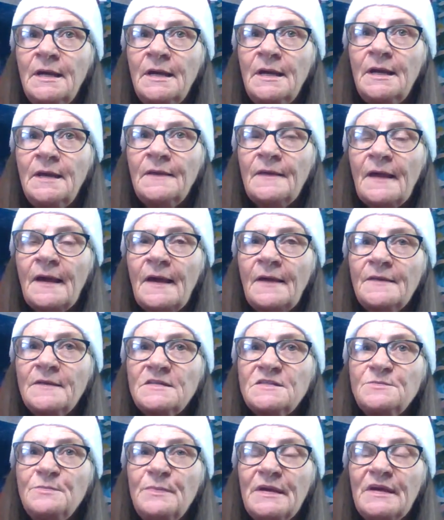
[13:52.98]
and they had
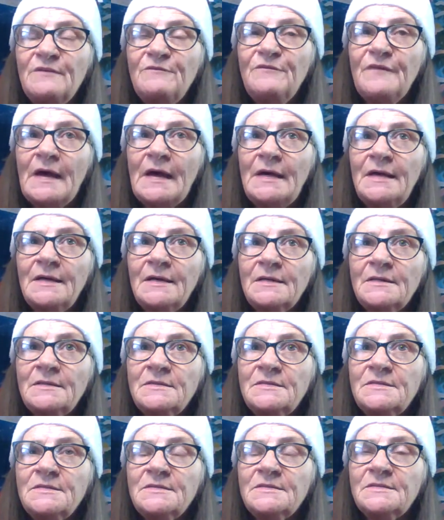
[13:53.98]
these big
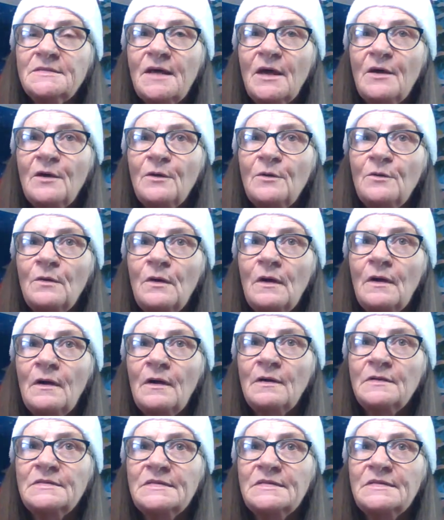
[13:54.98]
fans so uh,